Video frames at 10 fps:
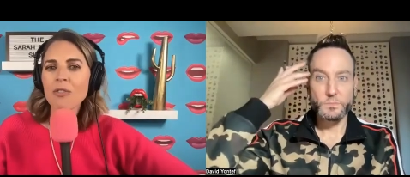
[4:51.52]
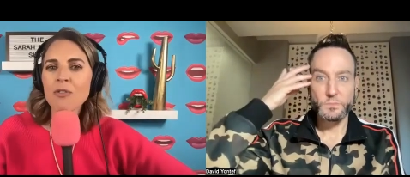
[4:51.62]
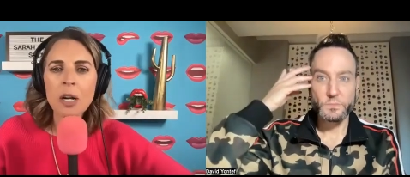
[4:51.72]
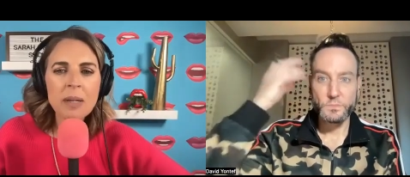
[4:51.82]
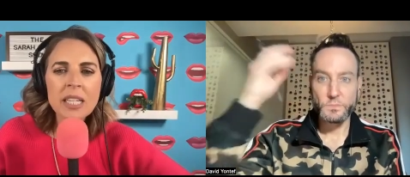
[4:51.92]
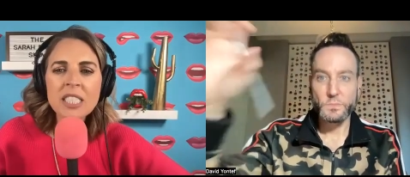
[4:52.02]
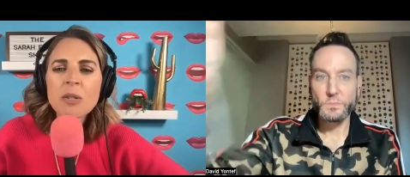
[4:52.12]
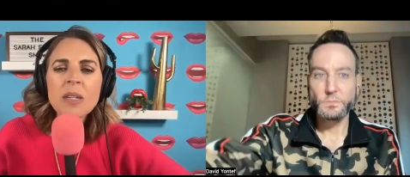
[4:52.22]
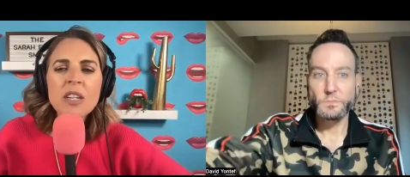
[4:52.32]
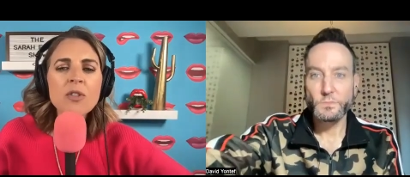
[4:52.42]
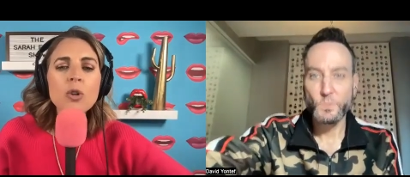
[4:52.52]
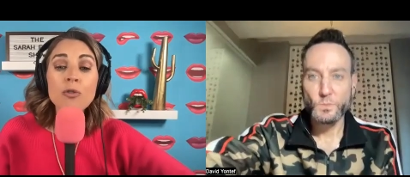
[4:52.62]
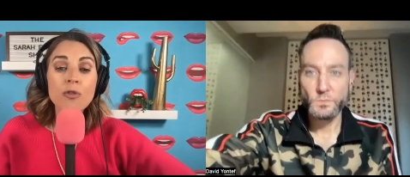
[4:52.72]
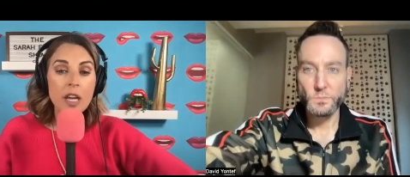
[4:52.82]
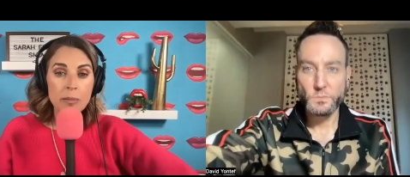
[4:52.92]
Speaker 1: a fuck because to me, if you're
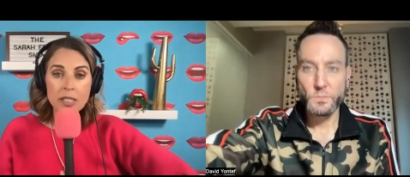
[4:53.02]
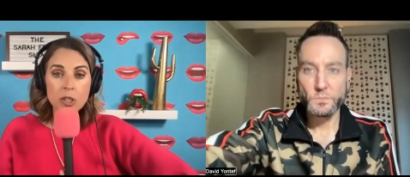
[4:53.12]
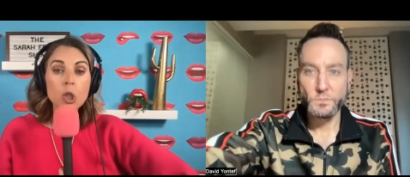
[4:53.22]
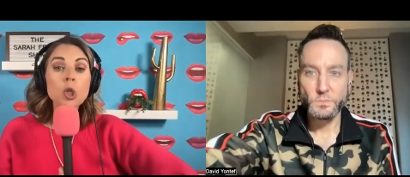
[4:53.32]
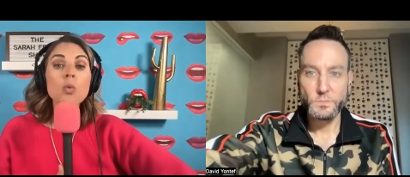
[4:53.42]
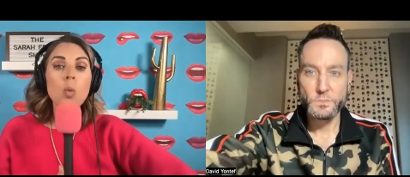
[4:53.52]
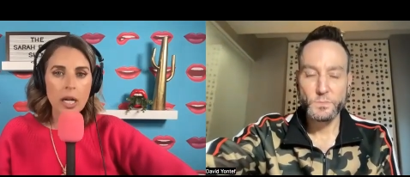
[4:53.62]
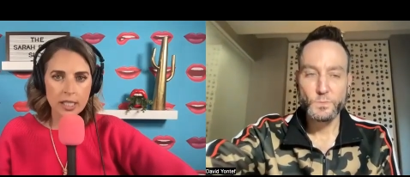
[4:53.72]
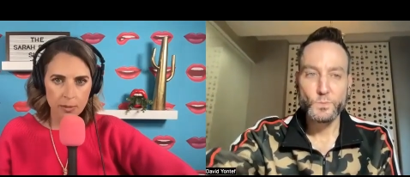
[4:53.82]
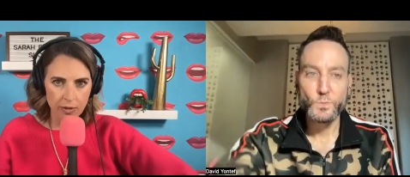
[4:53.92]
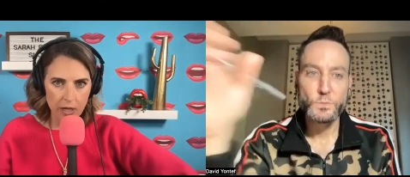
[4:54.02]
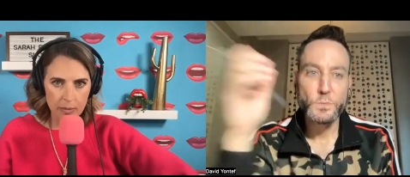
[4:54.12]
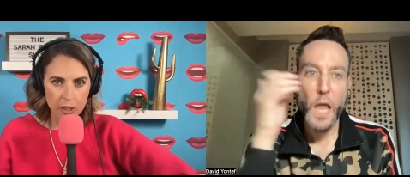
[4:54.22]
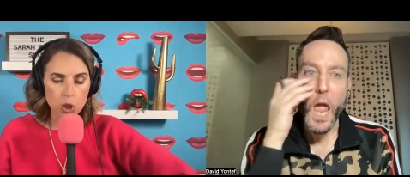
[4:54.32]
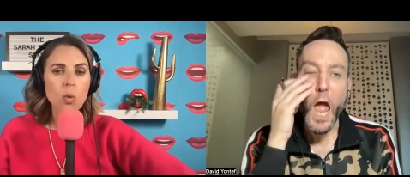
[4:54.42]
famous, you want to be
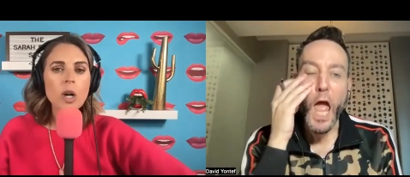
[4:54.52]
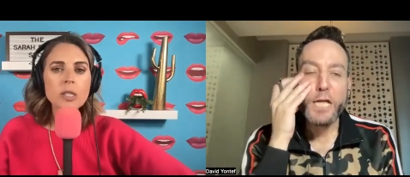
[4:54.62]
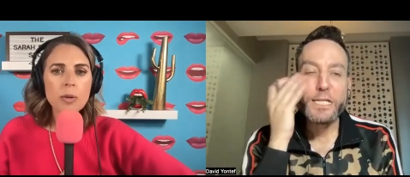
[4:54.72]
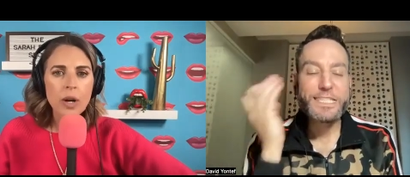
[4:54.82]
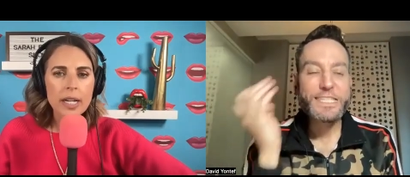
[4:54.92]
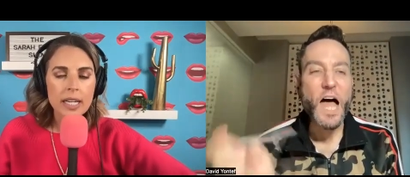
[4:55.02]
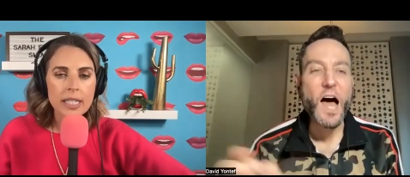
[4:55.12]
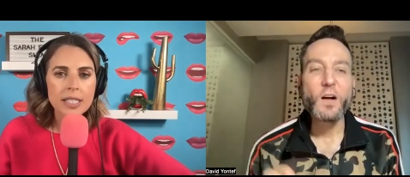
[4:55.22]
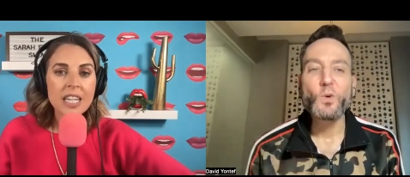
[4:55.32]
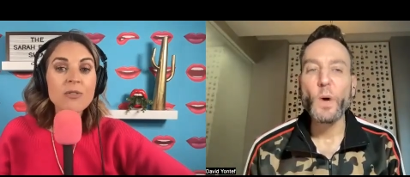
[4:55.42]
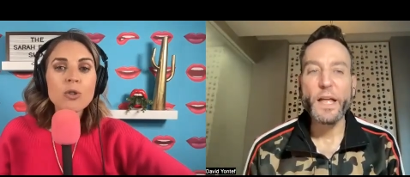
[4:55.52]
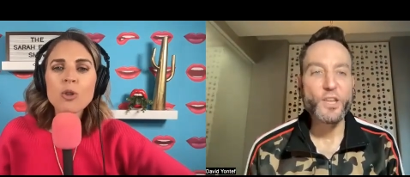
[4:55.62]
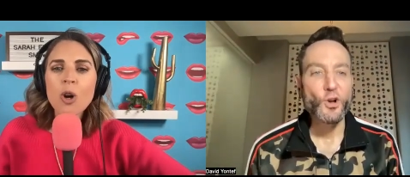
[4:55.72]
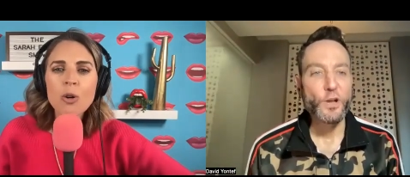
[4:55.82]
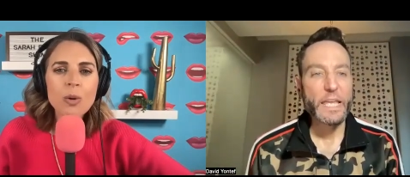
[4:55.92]
famous. You want to be recognized. Not and if you when go
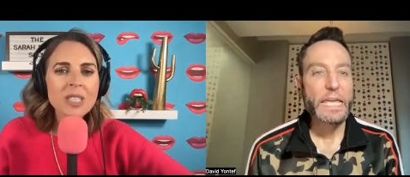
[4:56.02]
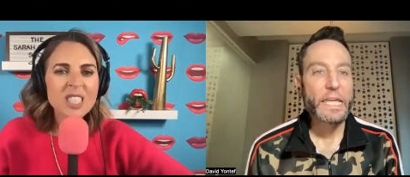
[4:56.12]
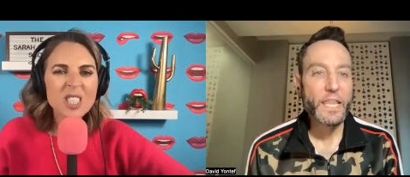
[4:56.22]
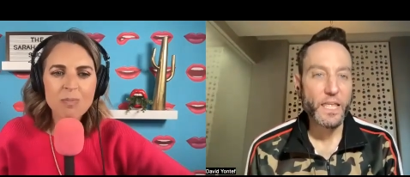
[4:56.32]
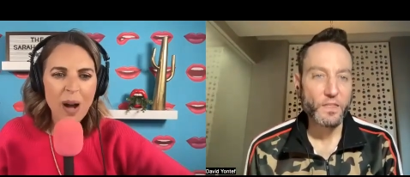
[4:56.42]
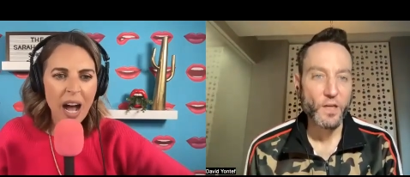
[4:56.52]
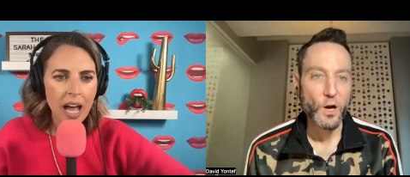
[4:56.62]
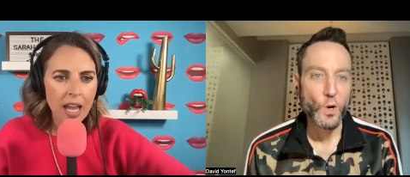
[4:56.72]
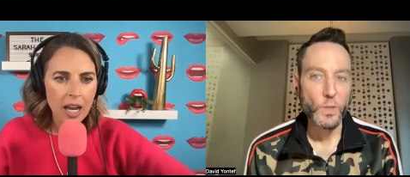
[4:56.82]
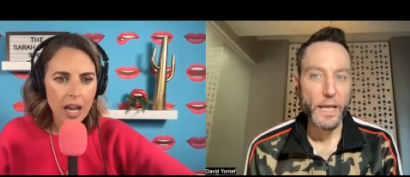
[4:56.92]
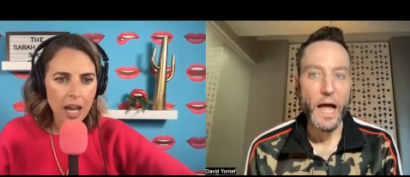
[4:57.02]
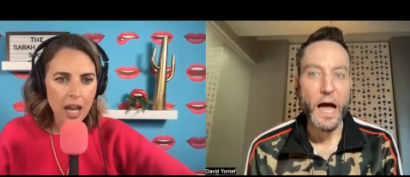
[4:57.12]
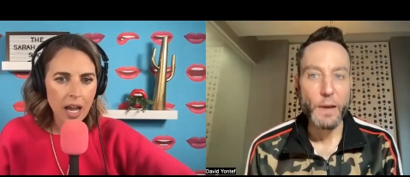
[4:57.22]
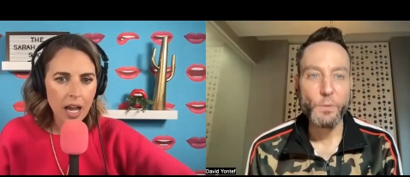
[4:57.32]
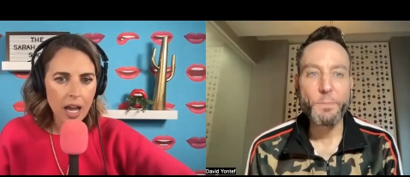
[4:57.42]
you're to a eating spot, though. Like
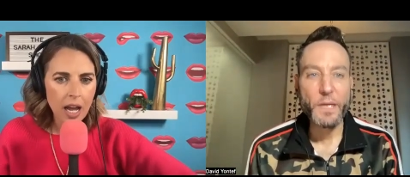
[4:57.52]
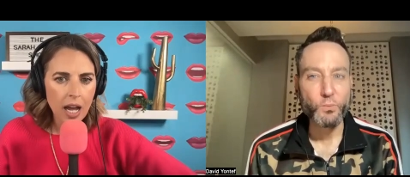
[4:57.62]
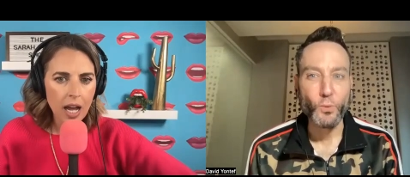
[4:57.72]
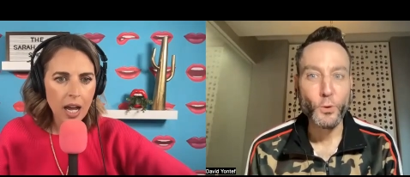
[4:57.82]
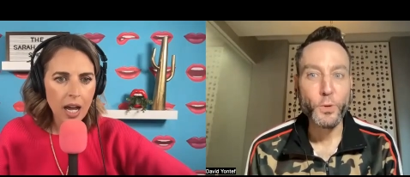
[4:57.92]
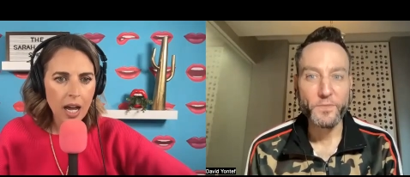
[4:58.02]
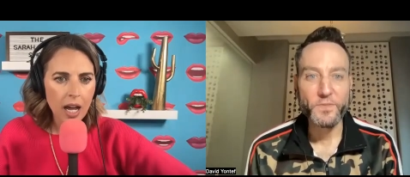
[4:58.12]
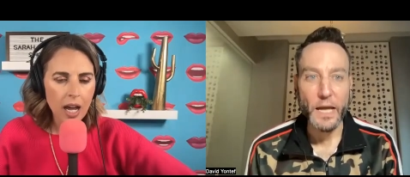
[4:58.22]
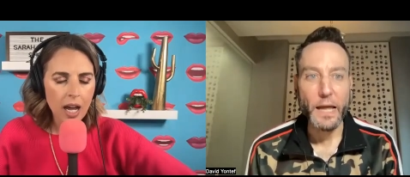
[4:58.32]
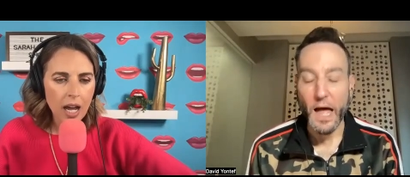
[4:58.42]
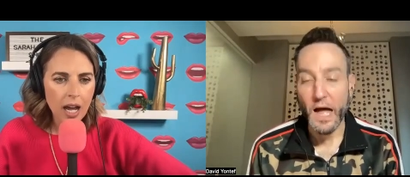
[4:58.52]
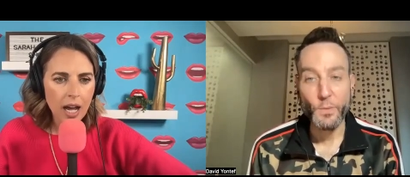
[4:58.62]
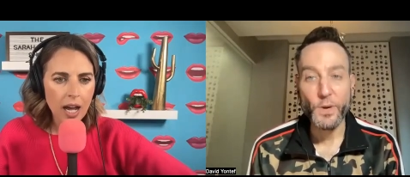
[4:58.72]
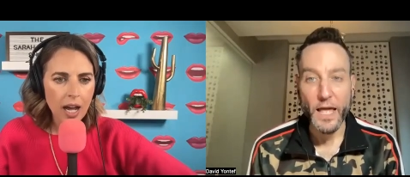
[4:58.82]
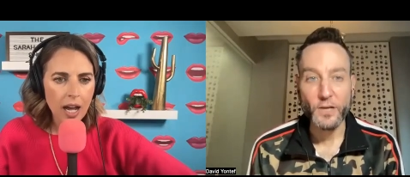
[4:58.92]
Speaker 2: I would be rude if I, I
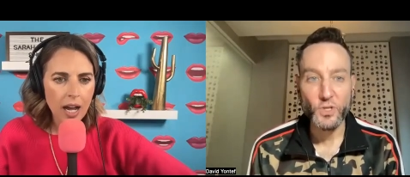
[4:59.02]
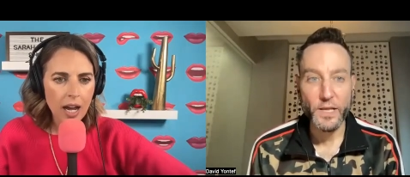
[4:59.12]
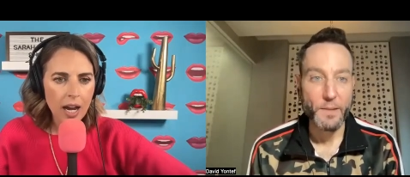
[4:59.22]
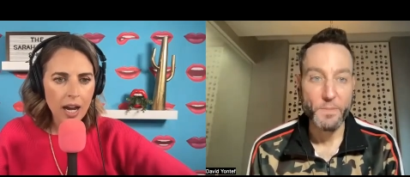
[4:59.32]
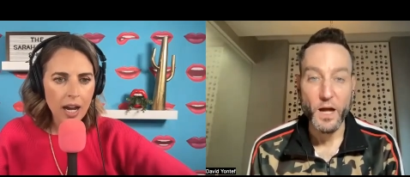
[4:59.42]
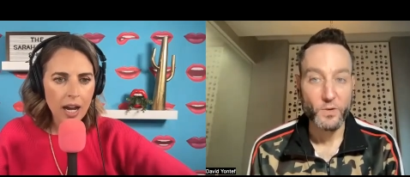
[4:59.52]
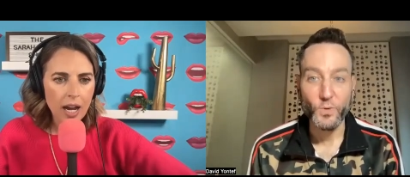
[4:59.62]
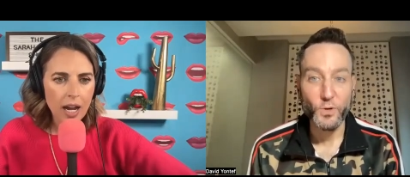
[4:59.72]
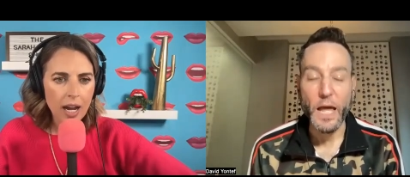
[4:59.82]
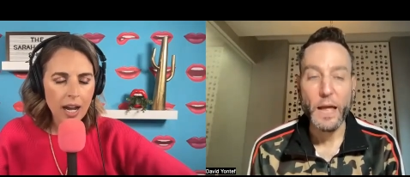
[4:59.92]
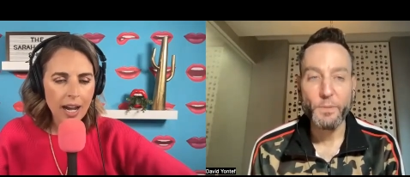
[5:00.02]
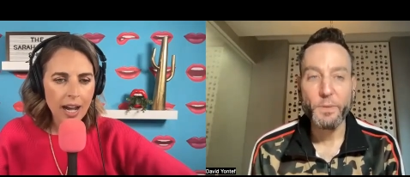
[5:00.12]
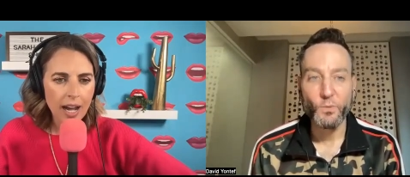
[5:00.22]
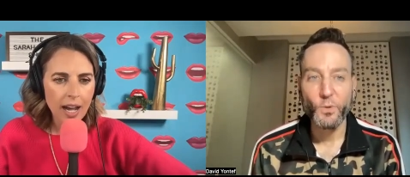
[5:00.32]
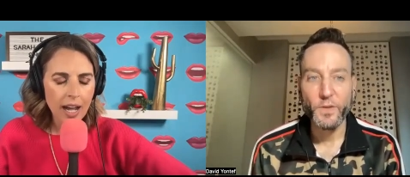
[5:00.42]
would actually, and I'm not rude. I would
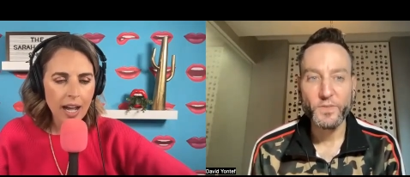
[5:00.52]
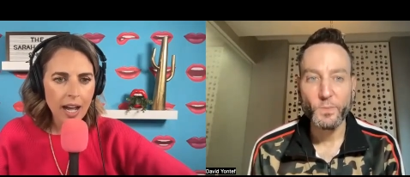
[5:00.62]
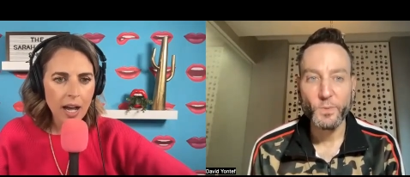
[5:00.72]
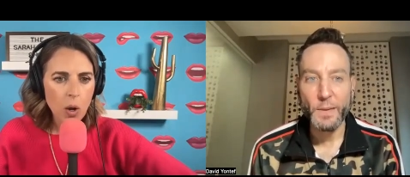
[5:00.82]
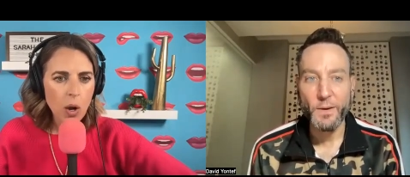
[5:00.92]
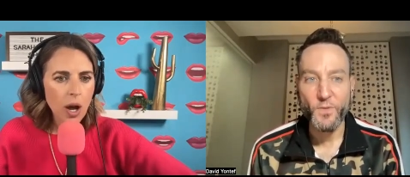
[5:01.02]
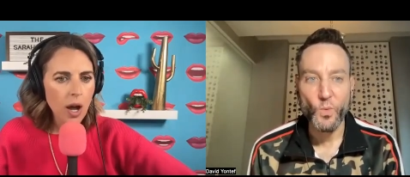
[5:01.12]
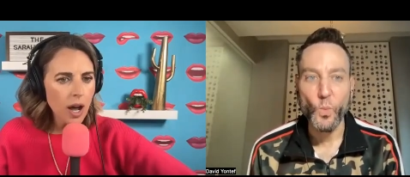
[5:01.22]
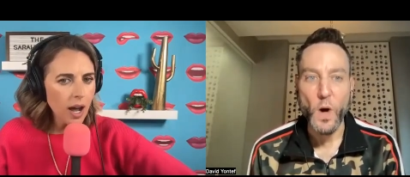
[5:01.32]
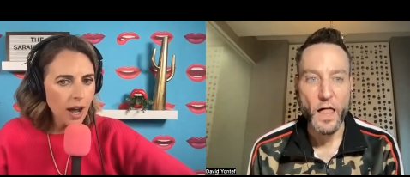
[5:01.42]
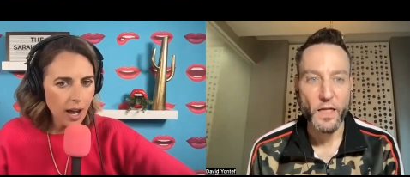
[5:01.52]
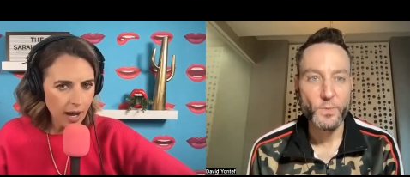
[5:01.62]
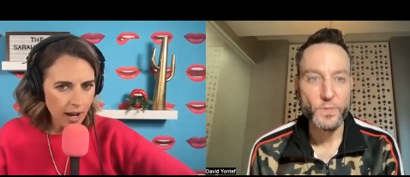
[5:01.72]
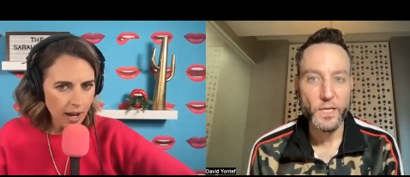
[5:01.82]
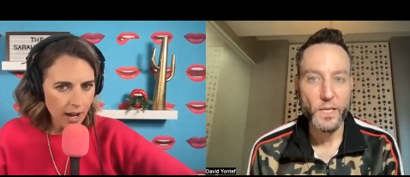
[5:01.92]
be rude if someone came over while I
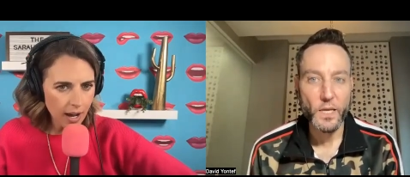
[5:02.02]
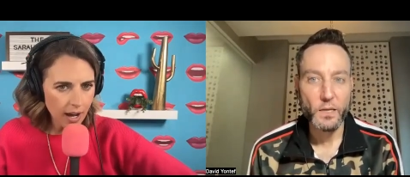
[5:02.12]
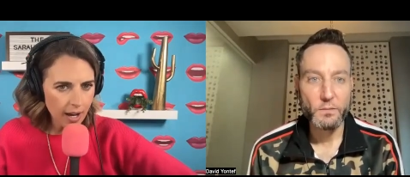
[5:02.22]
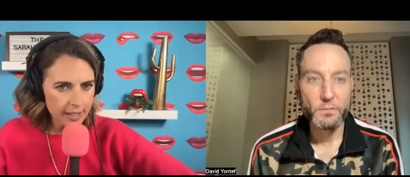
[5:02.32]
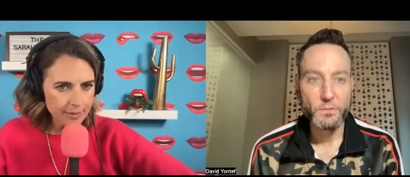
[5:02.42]
was eating.